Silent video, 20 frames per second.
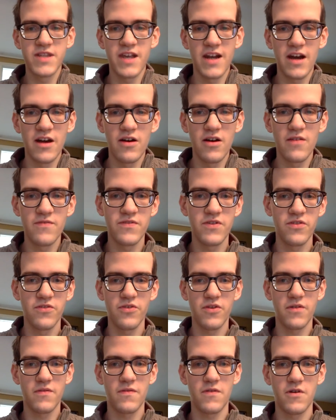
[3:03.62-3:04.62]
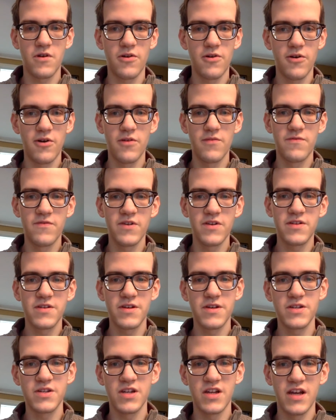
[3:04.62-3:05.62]
that I often look for are
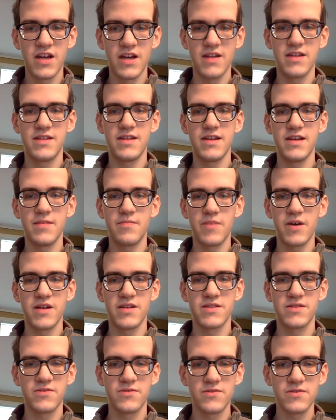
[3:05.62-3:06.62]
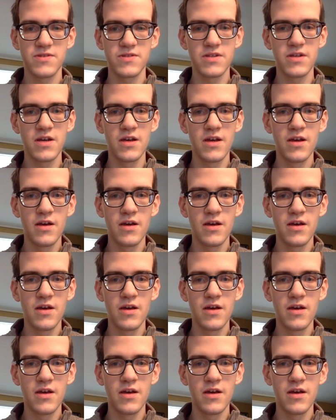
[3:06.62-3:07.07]
vintage and antique pencils.